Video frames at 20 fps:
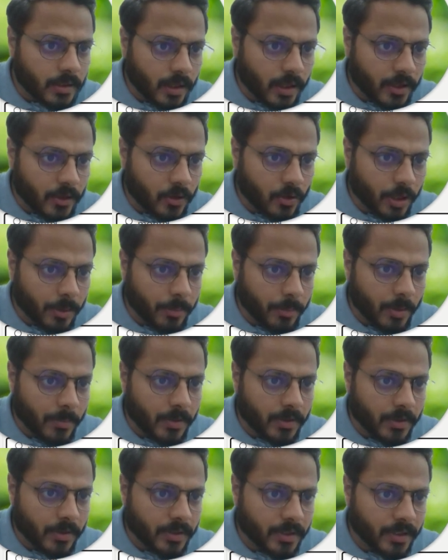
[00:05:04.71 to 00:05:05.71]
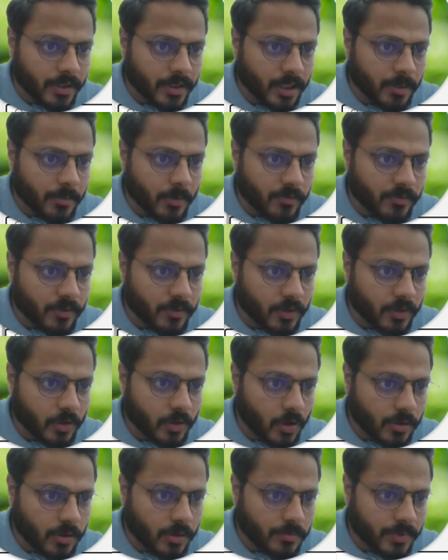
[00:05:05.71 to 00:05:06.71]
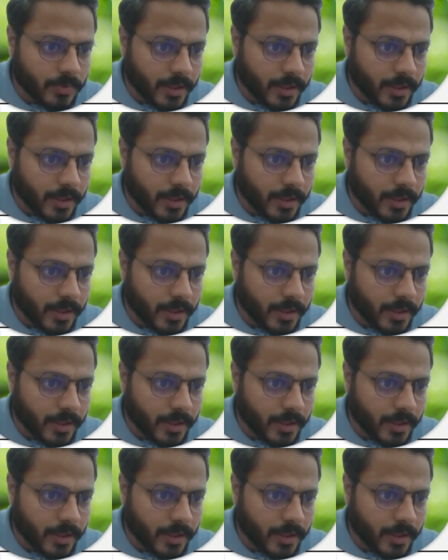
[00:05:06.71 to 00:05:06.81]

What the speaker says: I don't remember the name of the column.